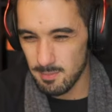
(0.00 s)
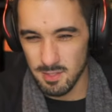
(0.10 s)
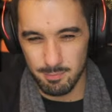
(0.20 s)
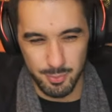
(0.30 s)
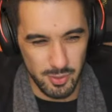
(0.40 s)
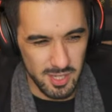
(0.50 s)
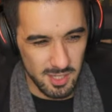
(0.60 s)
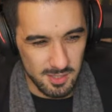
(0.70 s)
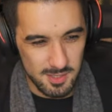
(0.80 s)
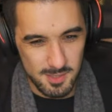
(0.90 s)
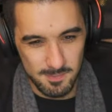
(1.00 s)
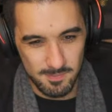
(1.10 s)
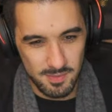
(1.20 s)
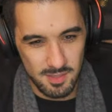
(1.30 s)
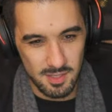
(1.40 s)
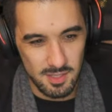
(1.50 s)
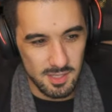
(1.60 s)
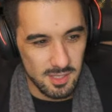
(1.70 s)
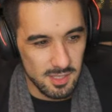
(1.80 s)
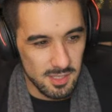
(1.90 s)
me the brains.
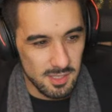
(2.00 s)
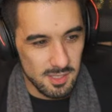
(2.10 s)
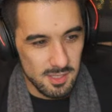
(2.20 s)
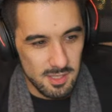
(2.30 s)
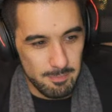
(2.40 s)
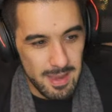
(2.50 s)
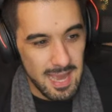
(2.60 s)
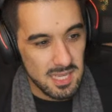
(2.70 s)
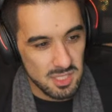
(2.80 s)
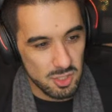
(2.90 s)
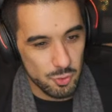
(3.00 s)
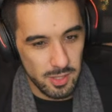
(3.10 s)
Passenger train